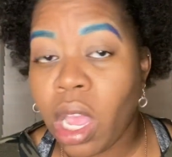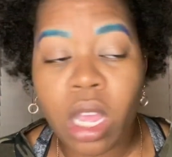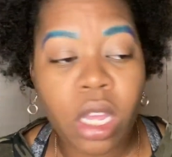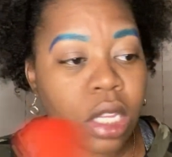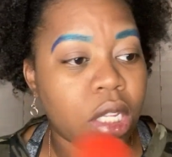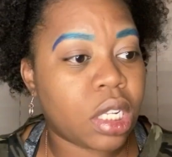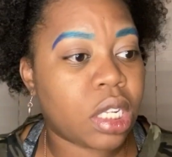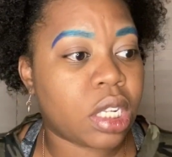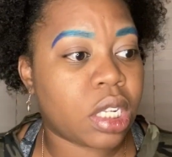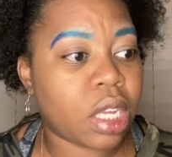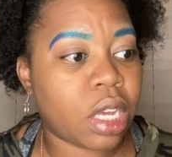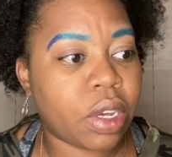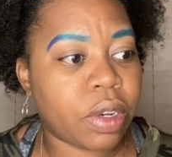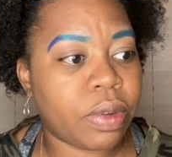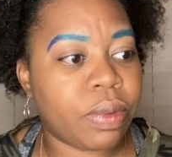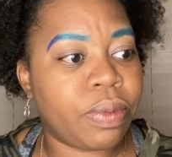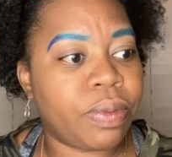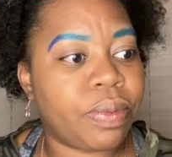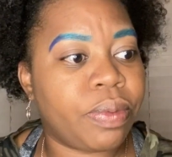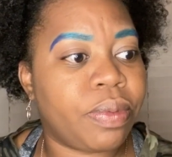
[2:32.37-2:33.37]
So,
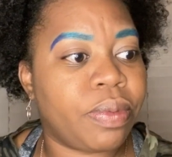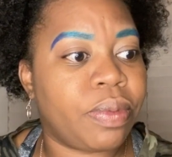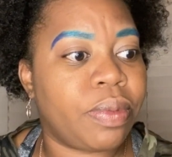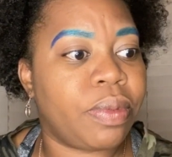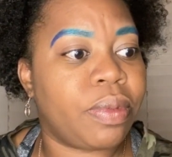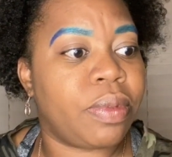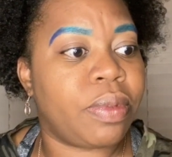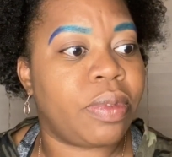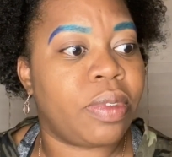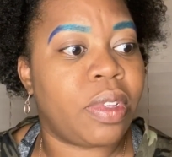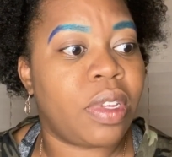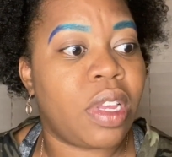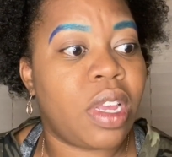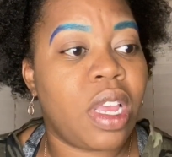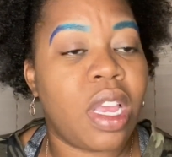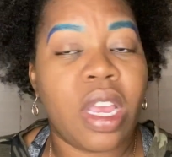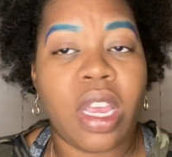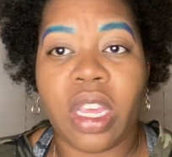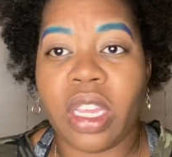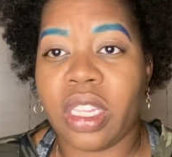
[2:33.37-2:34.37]

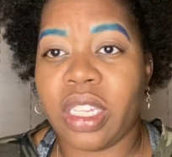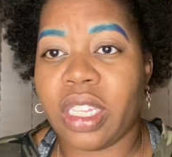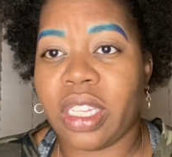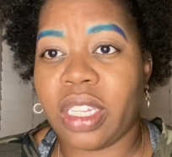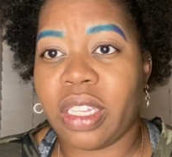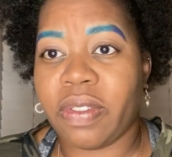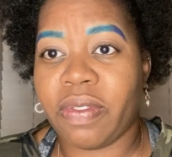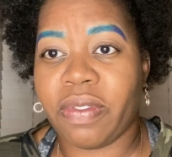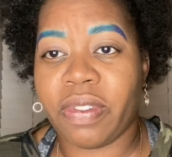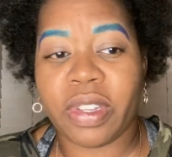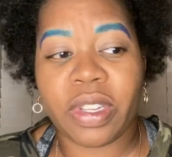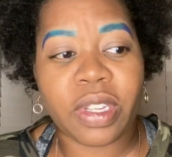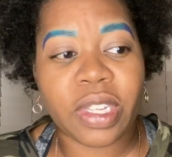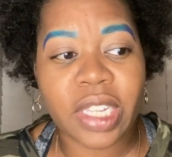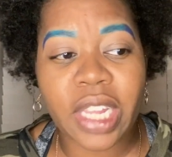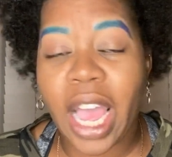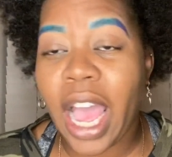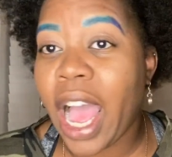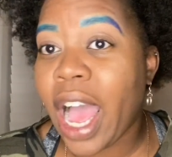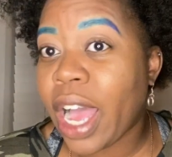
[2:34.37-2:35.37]
this feels
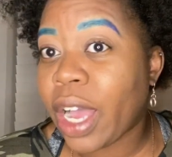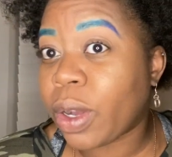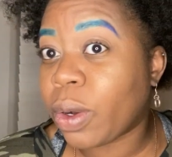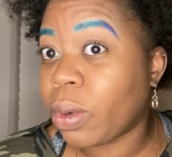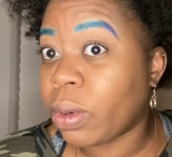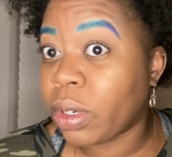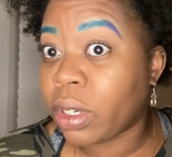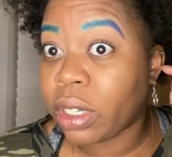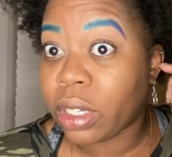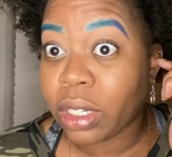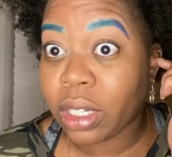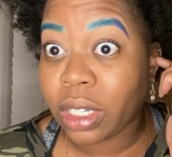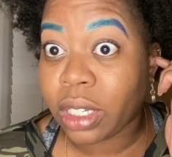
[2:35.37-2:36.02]
awkward.